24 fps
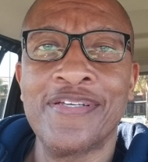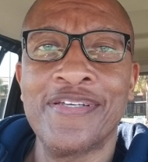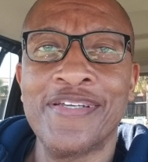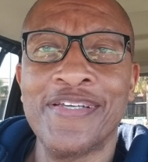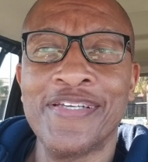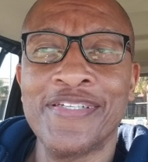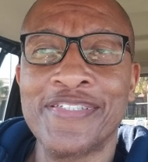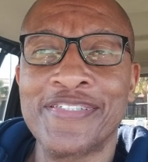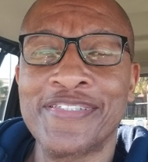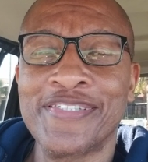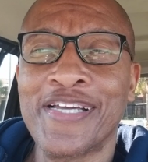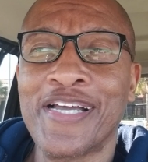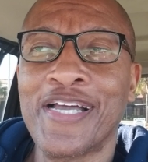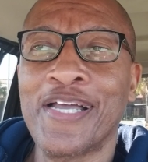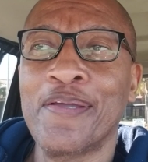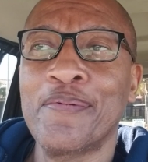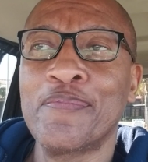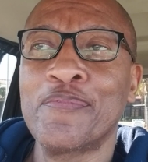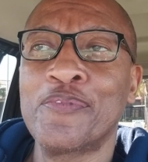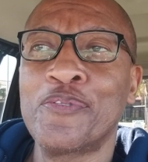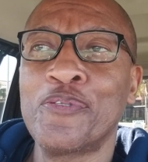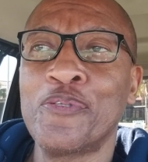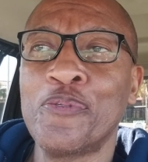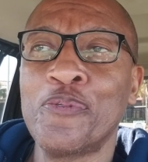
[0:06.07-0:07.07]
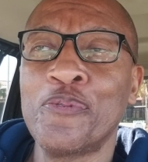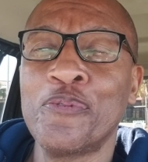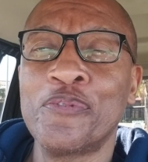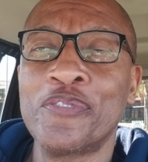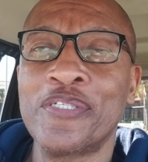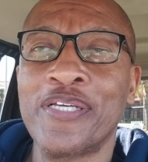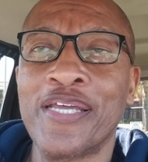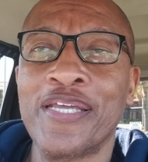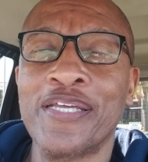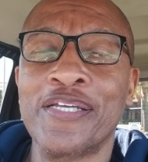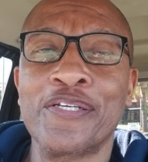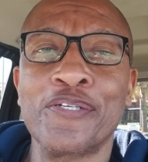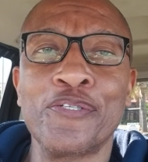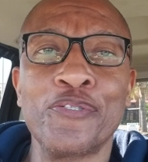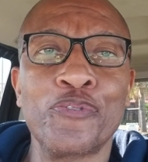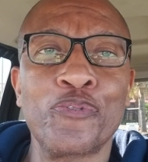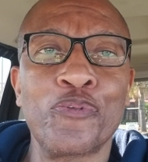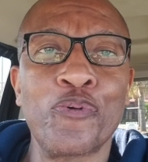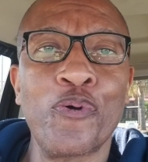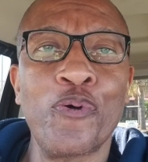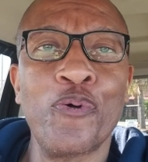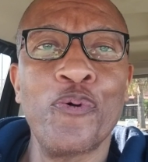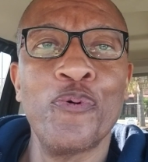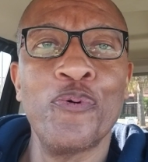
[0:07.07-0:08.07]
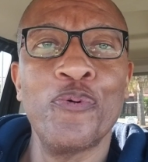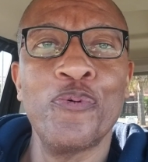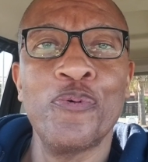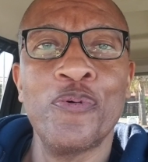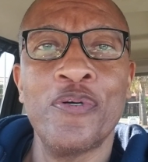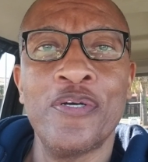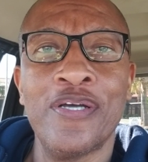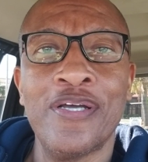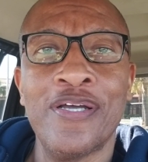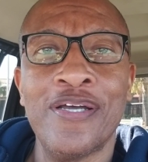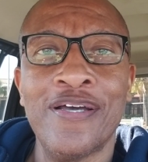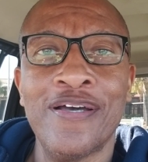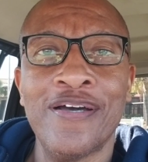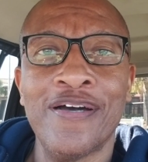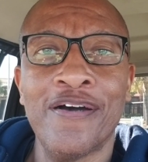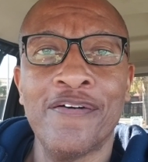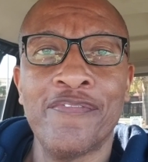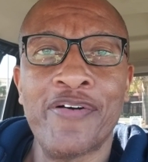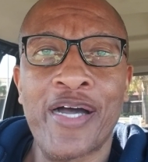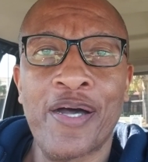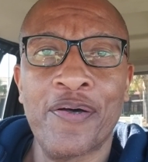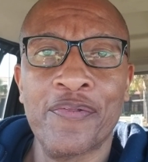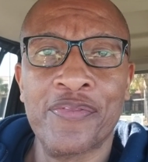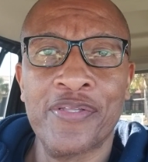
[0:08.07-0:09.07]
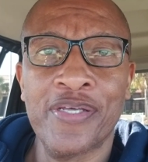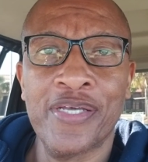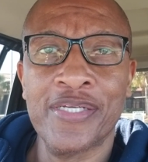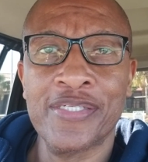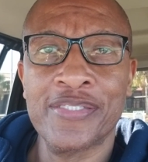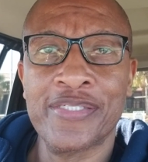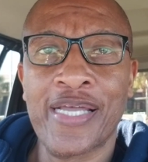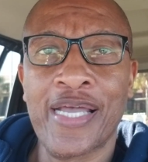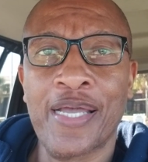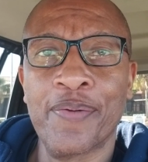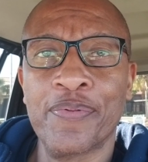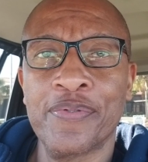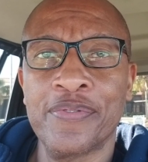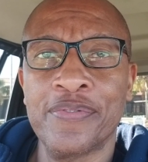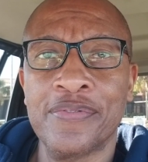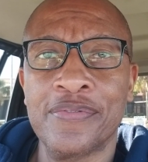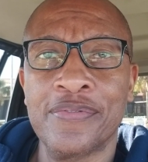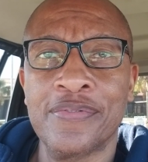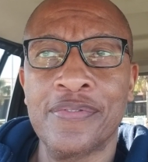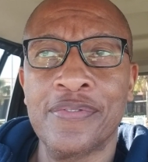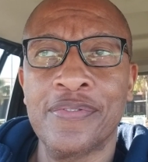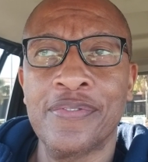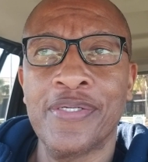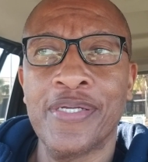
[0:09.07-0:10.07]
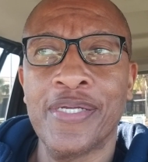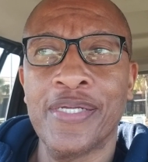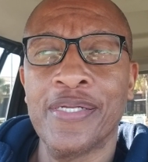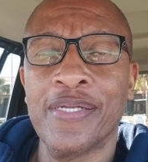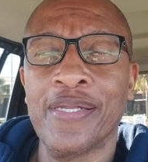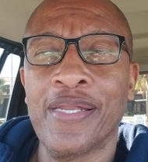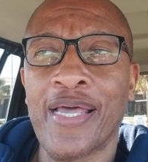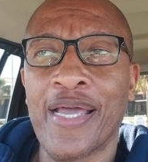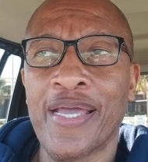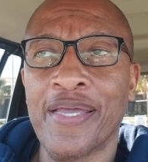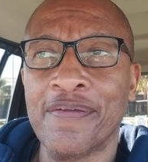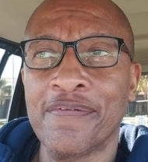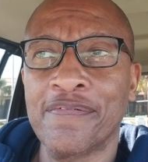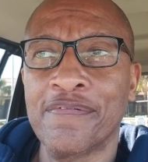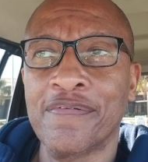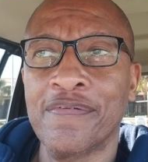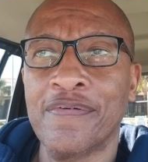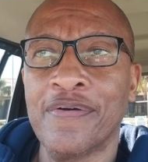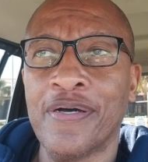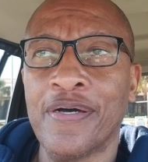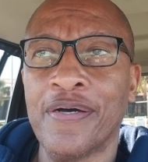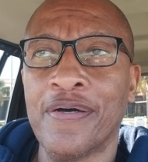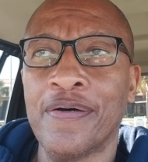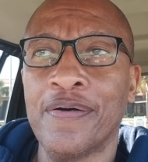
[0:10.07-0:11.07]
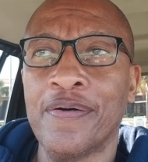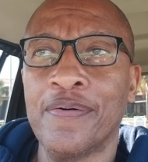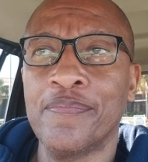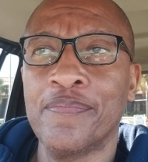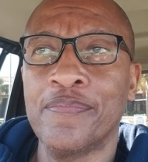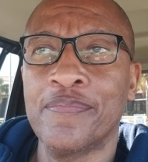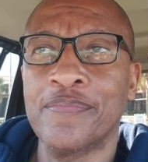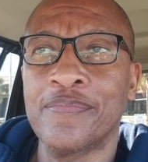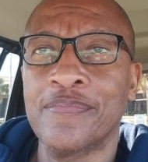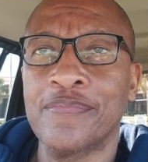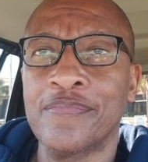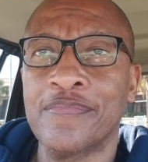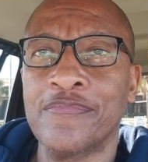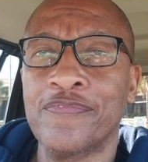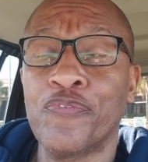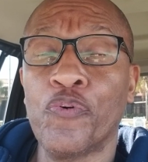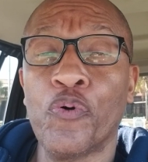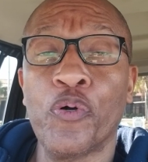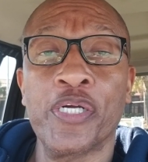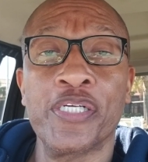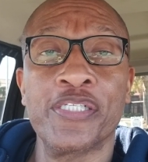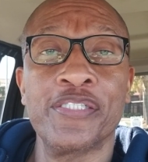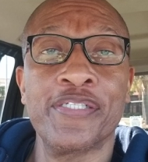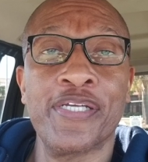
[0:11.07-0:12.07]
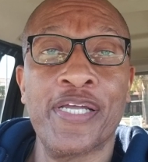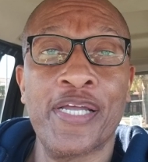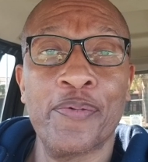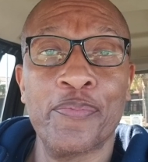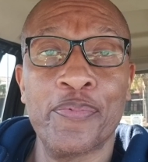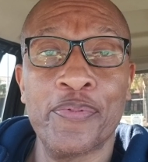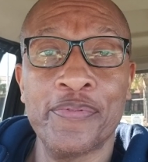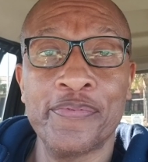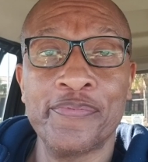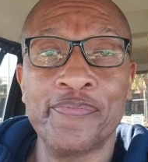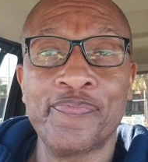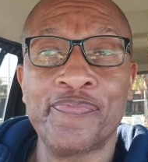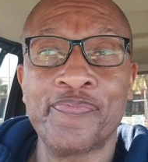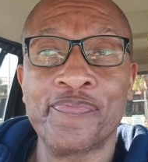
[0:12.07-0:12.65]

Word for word: It's time to take control of how things happen in life. Um, for example,